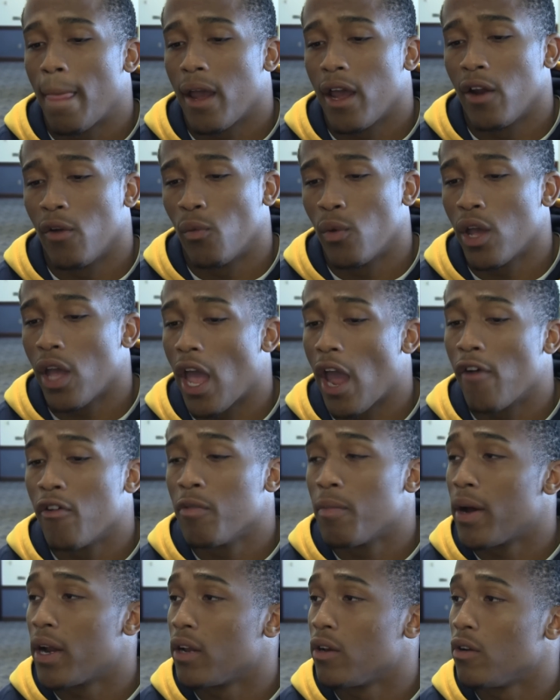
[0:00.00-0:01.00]
if
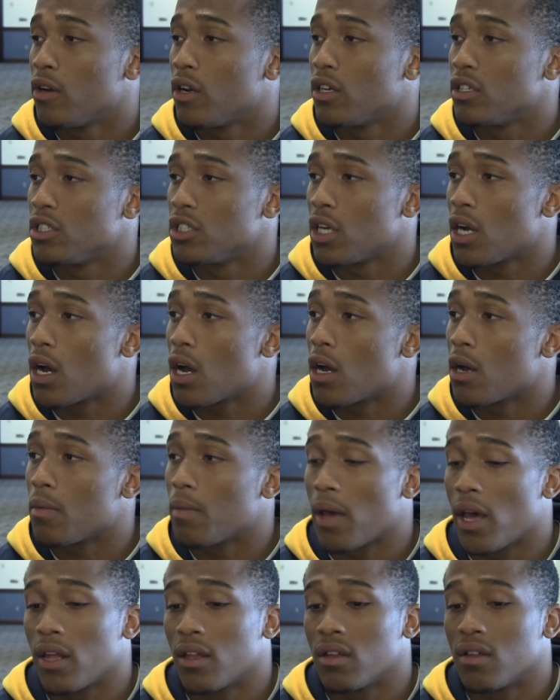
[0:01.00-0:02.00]
everybody do their
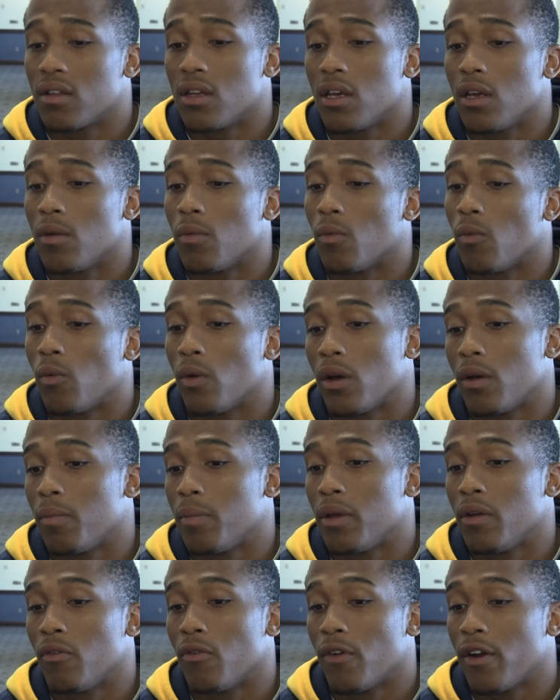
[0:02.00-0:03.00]
job as a team, we'll
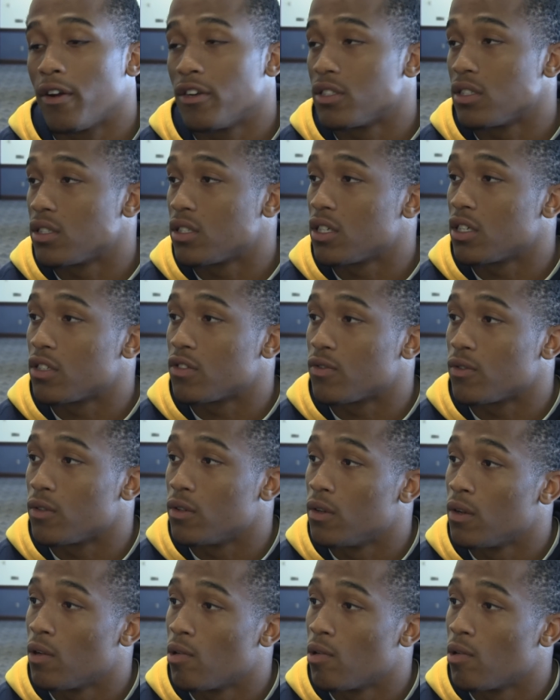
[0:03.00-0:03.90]
be very successful.